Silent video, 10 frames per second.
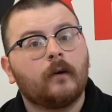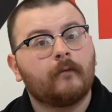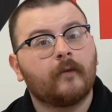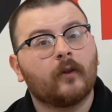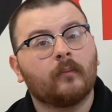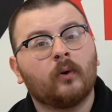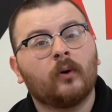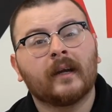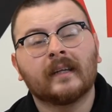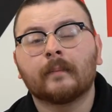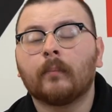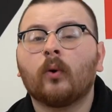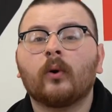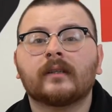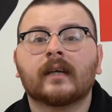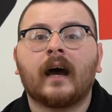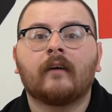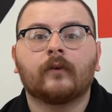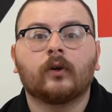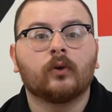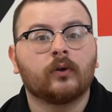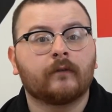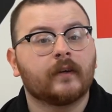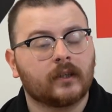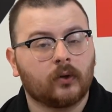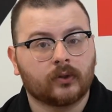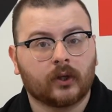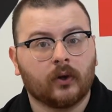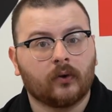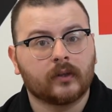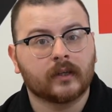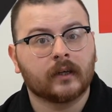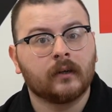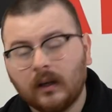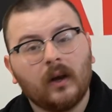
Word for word: Furthermore, it is important to have good physical security,